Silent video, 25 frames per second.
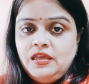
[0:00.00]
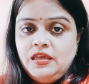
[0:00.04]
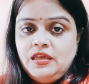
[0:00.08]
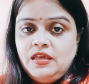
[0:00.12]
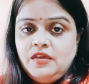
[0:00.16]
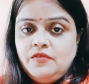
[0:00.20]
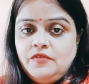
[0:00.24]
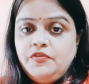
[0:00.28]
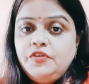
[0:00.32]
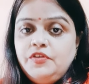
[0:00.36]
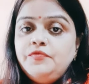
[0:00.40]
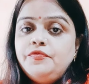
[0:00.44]

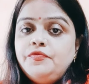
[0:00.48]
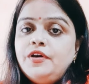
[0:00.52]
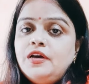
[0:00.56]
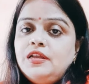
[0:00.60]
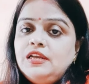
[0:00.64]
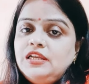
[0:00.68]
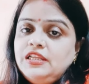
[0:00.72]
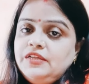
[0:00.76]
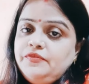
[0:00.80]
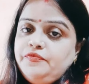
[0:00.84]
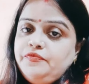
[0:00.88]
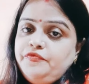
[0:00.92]
Vive
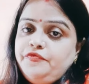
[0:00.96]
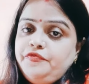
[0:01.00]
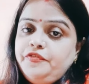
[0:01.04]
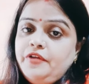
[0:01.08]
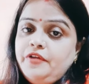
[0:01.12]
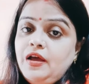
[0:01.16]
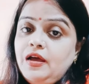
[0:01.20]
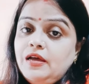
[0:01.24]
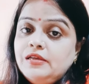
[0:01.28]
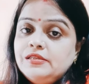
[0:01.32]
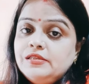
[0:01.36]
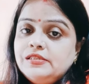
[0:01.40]
la
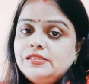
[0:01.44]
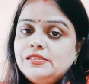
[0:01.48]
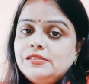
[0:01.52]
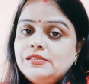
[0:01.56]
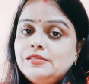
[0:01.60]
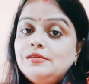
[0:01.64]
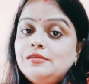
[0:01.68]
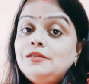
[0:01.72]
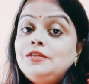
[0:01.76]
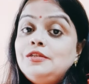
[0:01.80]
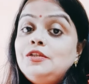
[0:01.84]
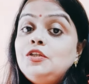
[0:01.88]

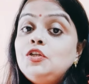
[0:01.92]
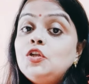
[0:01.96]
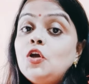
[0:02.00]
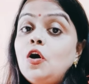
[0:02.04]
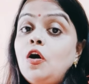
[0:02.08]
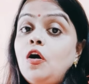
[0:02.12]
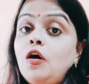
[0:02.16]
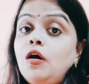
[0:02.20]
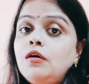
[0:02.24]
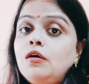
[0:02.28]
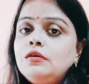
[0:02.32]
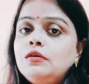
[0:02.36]
France,
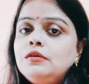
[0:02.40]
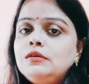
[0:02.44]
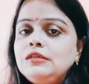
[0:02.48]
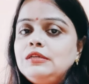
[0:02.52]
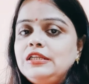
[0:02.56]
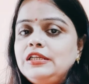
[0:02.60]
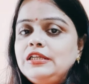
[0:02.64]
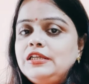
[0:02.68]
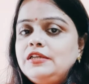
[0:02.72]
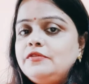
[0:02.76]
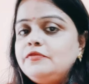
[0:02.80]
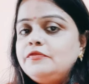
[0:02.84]
long
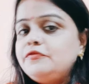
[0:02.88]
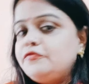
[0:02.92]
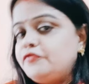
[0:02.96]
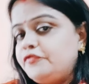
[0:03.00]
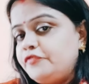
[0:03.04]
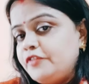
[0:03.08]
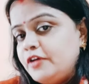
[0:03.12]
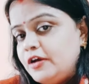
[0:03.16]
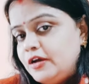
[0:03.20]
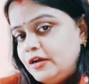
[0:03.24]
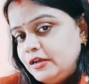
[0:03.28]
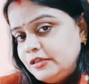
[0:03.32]
live
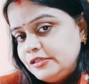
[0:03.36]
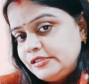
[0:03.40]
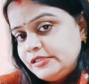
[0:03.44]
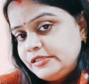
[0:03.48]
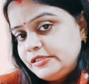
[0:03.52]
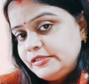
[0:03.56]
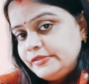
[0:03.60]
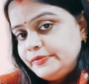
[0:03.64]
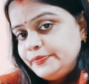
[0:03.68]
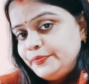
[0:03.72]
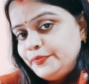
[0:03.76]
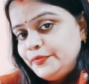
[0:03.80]

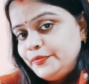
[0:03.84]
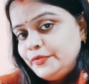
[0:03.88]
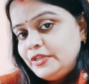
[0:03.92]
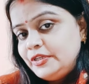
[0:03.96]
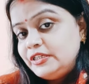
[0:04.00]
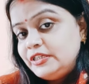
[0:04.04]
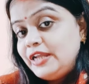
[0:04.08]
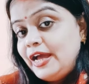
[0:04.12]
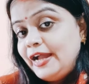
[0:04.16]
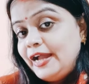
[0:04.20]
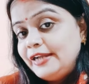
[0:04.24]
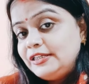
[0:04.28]
France.
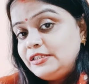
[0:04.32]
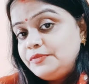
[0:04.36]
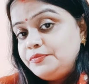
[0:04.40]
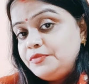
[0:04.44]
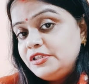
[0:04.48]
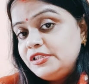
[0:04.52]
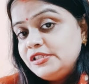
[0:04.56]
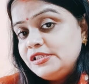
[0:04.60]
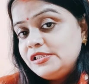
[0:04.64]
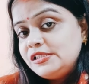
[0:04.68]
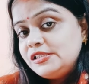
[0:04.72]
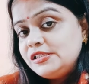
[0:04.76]
That
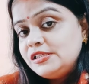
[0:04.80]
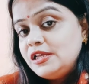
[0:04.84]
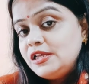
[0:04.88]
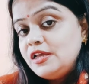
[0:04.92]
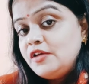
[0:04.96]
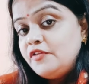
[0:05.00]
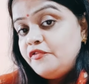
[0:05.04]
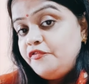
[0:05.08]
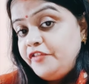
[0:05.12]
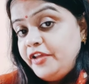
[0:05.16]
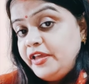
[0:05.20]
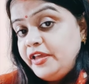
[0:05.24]
means
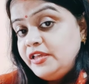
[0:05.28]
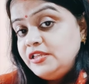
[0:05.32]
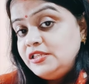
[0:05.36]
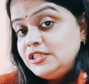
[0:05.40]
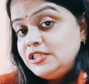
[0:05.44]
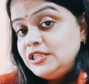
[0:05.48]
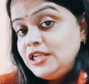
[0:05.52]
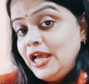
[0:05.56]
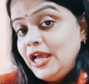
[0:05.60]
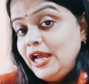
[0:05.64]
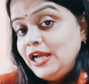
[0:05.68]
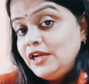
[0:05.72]
French
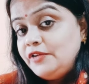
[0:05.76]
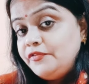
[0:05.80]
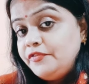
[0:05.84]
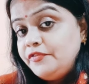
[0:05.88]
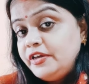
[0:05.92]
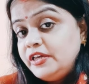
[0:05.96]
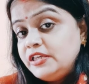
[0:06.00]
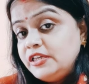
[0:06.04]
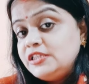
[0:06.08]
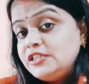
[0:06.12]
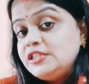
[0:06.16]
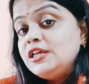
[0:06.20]

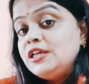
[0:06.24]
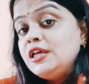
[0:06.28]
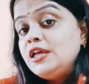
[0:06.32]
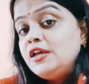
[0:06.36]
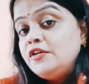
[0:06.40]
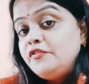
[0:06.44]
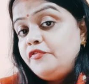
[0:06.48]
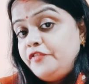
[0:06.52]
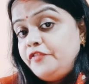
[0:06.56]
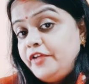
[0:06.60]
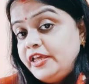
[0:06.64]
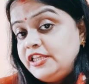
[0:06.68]
language,
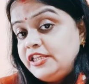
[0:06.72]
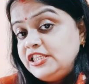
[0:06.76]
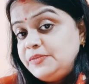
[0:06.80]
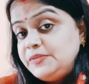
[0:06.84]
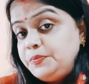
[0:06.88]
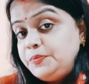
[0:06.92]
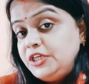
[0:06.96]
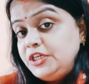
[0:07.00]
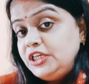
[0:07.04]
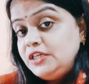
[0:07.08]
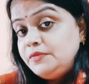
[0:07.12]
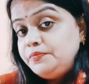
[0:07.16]
French
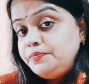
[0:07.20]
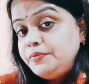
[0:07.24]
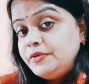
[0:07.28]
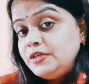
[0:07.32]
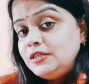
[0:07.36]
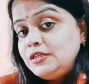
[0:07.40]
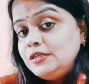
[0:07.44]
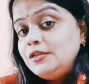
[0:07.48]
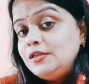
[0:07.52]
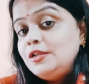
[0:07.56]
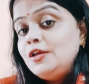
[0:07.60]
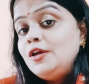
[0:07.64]

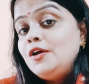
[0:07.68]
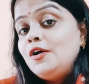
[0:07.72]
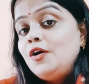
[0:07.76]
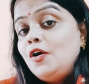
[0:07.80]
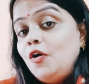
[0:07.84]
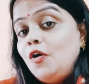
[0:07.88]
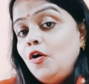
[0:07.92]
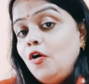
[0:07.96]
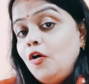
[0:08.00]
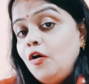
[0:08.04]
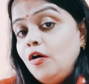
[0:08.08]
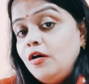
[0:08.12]
people,
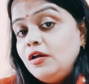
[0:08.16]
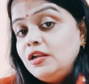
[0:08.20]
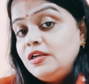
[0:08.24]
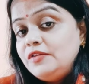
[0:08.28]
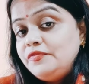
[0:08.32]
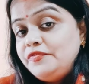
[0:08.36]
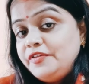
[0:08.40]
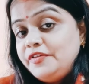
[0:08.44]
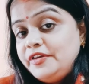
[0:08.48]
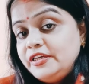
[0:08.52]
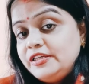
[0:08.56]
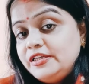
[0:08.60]

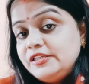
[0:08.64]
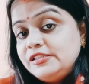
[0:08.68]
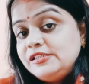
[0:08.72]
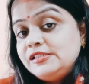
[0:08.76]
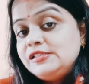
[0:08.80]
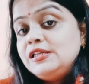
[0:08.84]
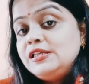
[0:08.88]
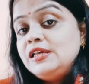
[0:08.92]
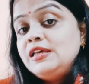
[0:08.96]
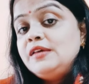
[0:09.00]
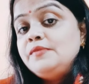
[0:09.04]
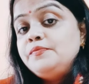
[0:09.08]
always
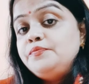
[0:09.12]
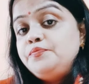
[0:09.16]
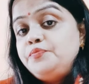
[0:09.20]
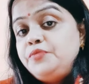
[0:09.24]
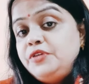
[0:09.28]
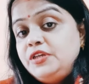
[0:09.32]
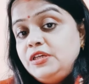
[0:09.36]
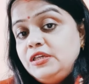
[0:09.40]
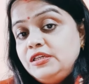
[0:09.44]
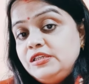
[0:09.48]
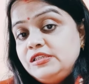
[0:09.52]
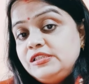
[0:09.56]

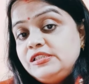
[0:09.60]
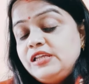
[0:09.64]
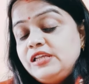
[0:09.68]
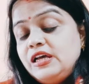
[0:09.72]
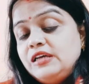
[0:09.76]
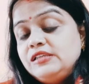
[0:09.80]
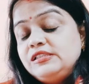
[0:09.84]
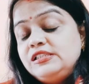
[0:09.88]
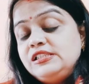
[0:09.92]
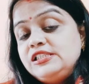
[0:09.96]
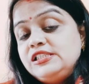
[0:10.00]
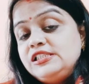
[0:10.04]
be
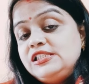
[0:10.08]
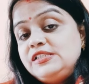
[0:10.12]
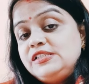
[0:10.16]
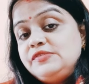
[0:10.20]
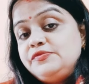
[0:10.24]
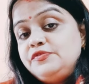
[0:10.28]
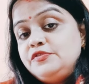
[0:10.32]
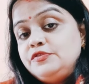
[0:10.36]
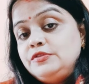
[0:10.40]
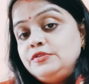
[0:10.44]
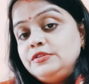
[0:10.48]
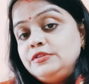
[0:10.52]

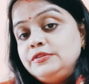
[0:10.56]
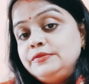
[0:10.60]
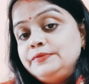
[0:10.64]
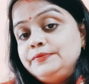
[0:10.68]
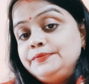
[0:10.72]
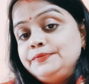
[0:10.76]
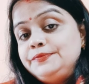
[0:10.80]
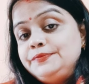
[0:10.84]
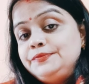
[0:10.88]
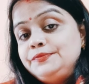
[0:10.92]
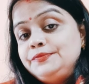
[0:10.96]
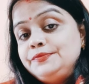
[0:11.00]
successful,
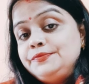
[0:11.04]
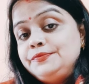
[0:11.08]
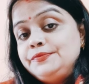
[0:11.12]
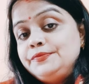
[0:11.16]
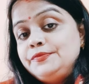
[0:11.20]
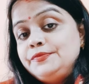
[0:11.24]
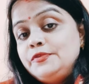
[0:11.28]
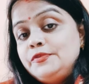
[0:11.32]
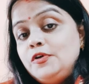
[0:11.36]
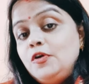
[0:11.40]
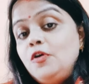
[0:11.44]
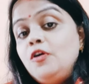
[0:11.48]

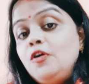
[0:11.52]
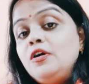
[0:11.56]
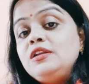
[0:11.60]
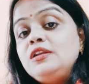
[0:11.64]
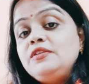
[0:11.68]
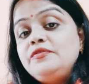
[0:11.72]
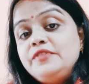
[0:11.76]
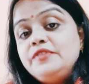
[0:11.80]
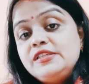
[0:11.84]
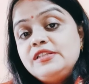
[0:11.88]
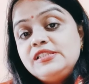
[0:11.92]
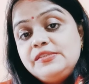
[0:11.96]

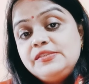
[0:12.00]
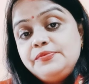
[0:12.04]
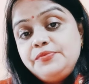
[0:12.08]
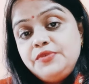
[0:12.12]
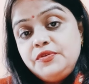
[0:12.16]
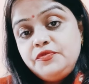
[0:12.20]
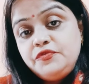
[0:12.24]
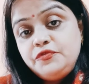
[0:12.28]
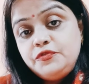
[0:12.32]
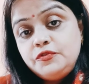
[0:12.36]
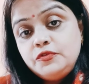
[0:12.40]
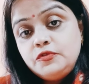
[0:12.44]
always be
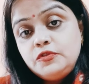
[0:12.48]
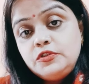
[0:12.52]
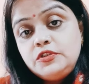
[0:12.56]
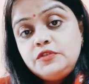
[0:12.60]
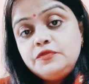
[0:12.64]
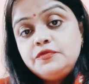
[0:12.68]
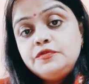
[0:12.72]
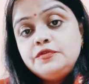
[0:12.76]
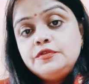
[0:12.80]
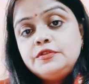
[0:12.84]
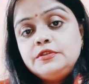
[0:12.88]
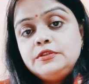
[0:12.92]

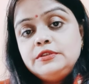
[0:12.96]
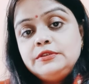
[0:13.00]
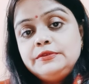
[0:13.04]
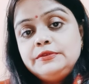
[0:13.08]
fruitful,